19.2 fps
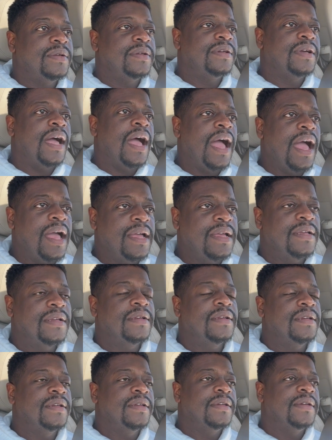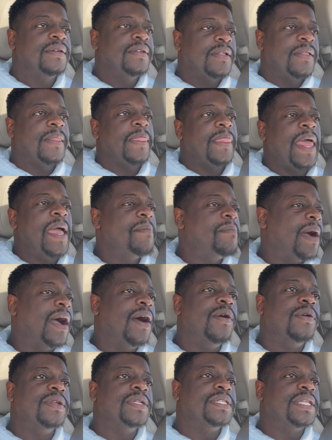Huh? That's my
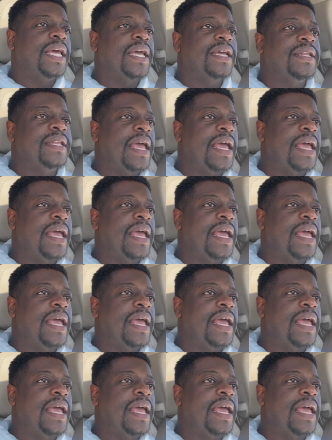only thing.